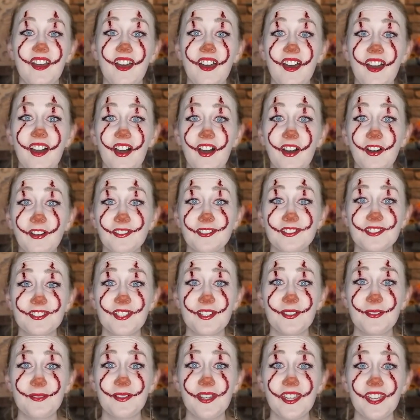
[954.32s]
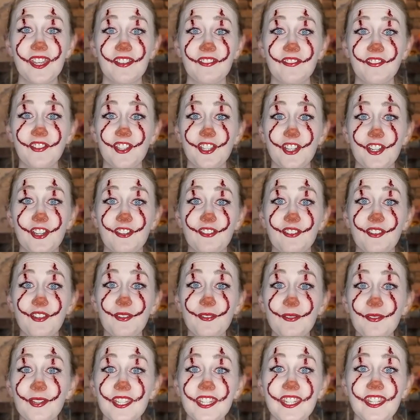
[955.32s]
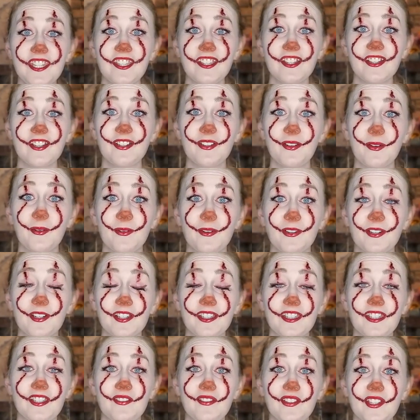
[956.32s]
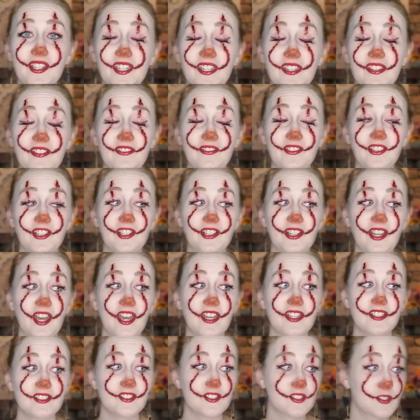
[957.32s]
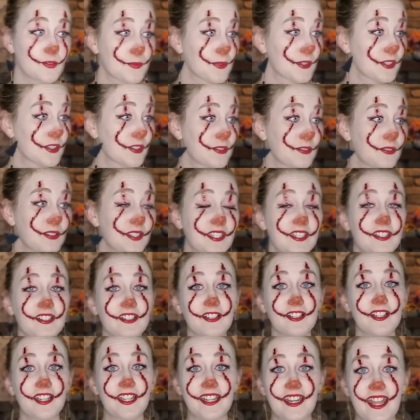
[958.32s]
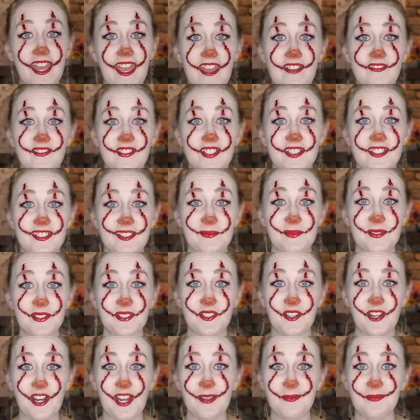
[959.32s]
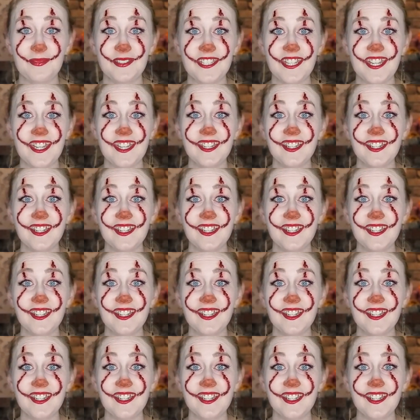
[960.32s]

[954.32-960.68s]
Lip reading: Also, if you're new here, or even if you're not super new here and haven't subscribed yet,